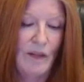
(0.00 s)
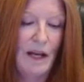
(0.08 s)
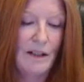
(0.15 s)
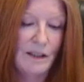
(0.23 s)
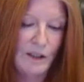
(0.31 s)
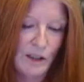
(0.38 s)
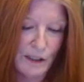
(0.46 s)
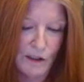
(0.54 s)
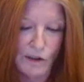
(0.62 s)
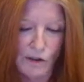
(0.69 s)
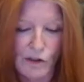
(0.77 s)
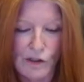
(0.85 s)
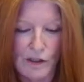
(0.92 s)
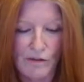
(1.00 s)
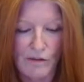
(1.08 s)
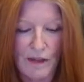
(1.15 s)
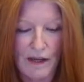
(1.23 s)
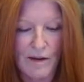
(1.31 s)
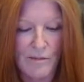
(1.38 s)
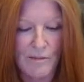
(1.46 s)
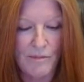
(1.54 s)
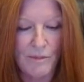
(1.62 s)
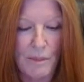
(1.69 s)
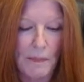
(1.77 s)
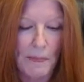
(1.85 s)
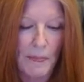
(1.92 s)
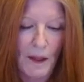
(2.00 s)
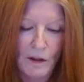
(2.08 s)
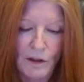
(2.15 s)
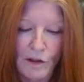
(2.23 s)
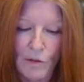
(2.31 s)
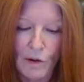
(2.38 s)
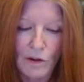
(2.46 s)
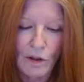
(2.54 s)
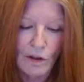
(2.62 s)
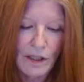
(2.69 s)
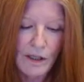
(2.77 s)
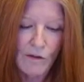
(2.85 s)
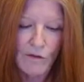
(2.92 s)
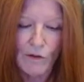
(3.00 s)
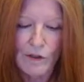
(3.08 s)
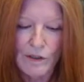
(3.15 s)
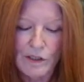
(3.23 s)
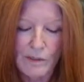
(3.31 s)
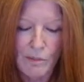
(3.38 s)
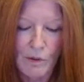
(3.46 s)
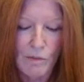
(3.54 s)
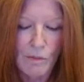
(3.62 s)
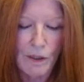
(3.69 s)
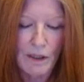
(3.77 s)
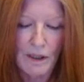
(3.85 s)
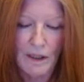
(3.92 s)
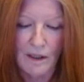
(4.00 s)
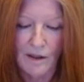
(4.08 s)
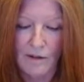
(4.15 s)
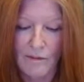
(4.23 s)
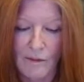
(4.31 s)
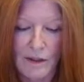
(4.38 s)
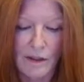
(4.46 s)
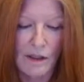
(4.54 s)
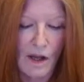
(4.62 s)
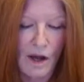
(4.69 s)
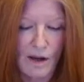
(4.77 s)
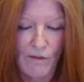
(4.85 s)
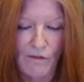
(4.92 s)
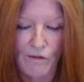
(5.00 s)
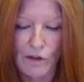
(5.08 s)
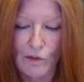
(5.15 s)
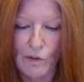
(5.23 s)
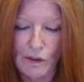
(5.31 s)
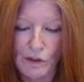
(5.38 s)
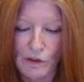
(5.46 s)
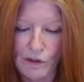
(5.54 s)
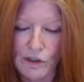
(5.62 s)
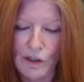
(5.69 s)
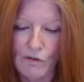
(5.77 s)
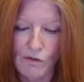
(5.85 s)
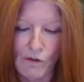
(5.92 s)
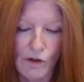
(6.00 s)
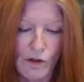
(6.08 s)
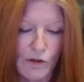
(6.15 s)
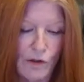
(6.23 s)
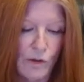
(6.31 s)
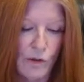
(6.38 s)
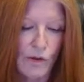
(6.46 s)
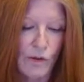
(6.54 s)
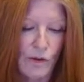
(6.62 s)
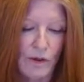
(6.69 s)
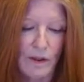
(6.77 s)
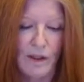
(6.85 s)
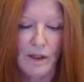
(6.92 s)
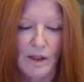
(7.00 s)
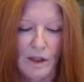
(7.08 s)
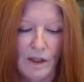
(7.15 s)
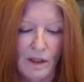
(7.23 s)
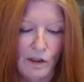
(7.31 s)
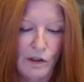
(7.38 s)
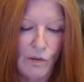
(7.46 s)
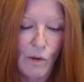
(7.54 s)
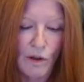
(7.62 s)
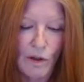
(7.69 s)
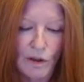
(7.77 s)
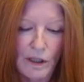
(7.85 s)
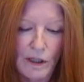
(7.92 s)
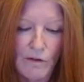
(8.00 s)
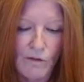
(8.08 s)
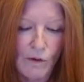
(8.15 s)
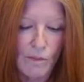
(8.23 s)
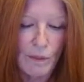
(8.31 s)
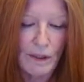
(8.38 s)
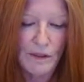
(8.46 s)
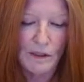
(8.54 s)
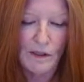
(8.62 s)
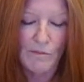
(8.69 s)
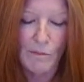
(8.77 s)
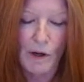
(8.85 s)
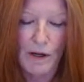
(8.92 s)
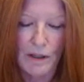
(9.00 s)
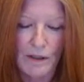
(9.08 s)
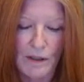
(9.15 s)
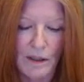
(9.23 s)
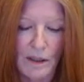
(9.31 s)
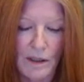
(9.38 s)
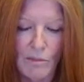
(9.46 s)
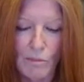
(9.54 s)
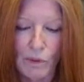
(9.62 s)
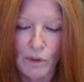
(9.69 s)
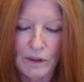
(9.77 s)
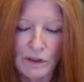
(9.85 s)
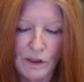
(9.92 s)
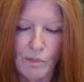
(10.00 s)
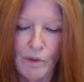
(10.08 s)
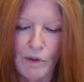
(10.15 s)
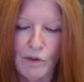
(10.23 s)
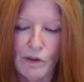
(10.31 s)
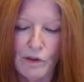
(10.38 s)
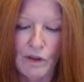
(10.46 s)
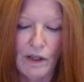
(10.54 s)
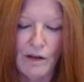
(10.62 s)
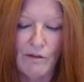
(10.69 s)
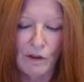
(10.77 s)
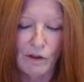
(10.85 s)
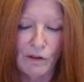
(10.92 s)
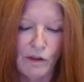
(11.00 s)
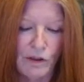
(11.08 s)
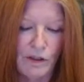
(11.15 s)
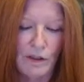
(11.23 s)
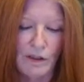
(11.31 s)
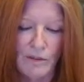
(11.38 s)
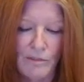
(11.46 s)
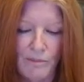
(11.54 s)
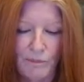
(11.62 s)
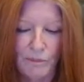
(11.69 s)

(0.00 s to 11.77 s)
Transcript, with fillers: That is the energy of that. You are looking for a deeper meaning in life. You are searching for your truth. You are looking for peace of mind. It brings spiritual evolution